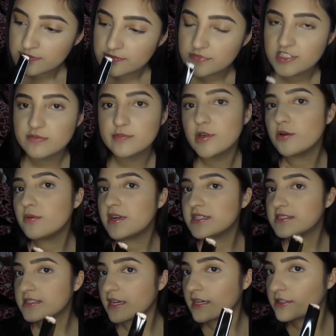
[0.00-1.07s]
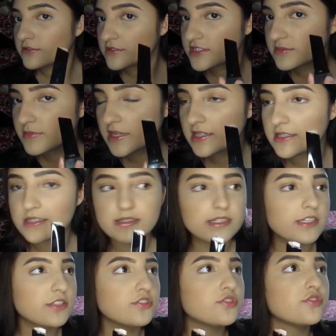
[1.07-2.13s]
Smell wise, I don't smell
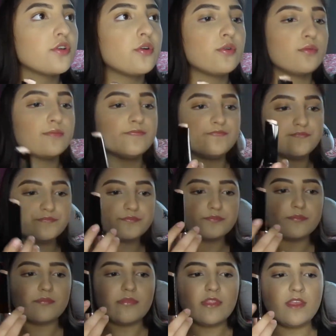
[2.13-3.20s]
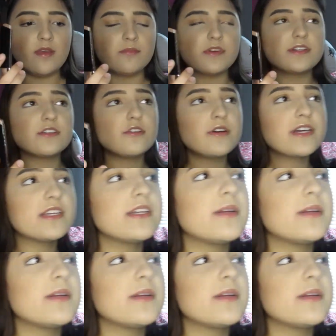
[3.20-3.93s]
anything, so I'm gonna go ahead and